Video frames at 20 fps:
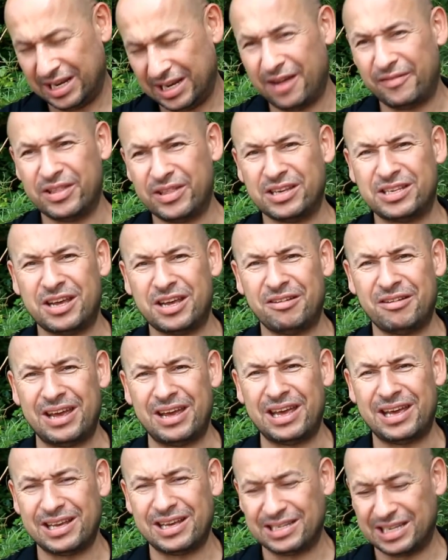loving the
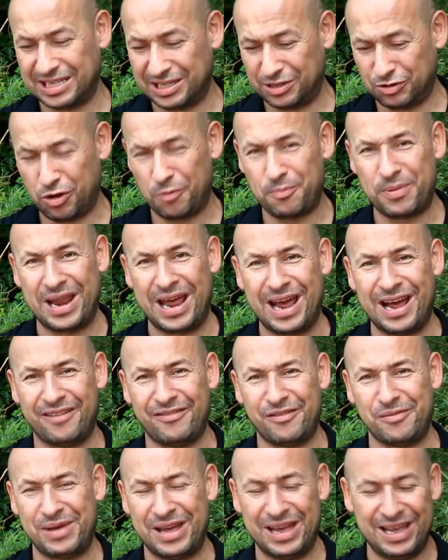tutti because it's dropping out
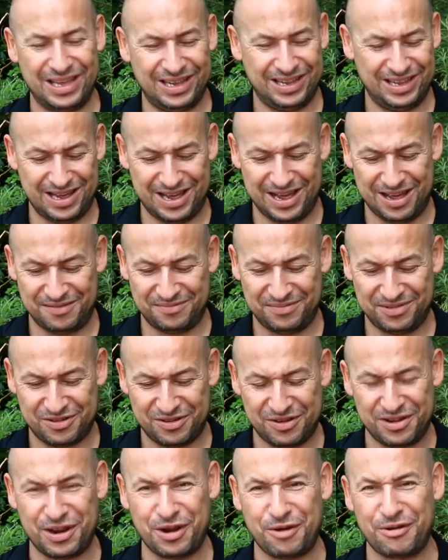of him here.
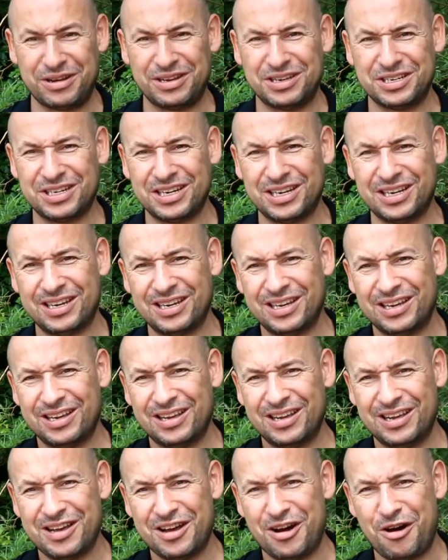Got an
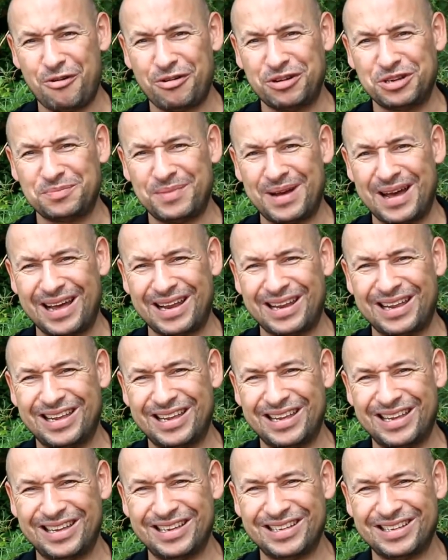orange mat.
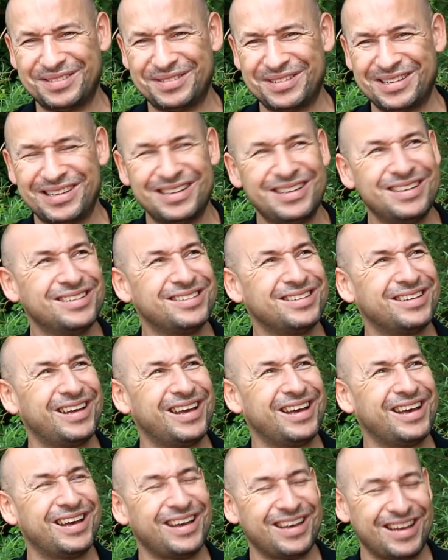
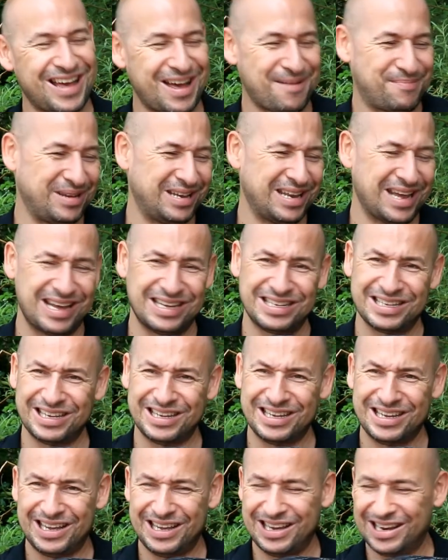Yeah, happy days.
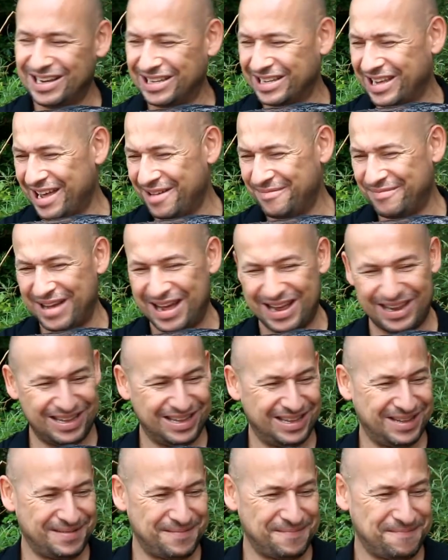Let's get him back.
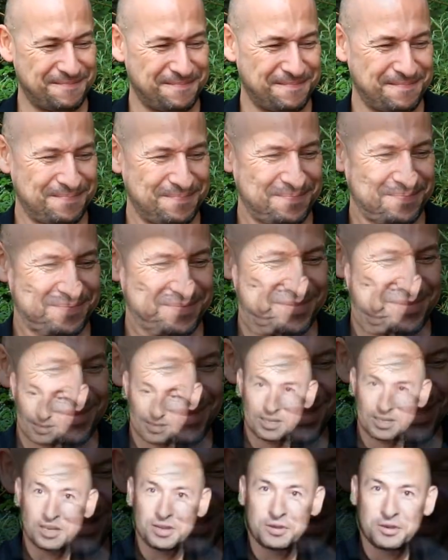
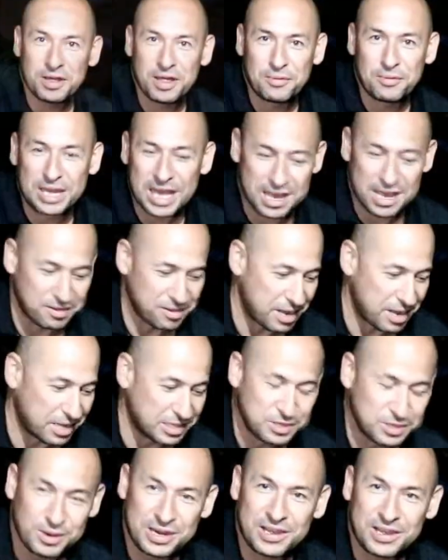Well, there we go.
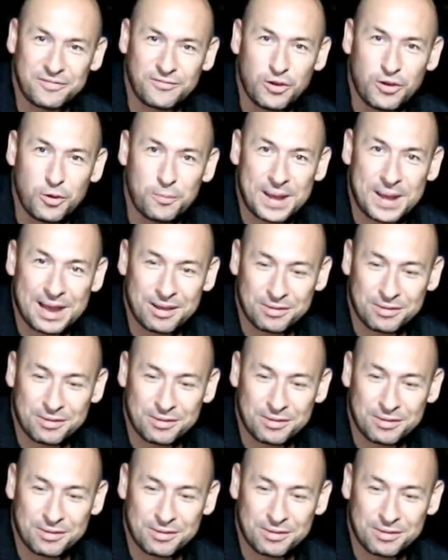24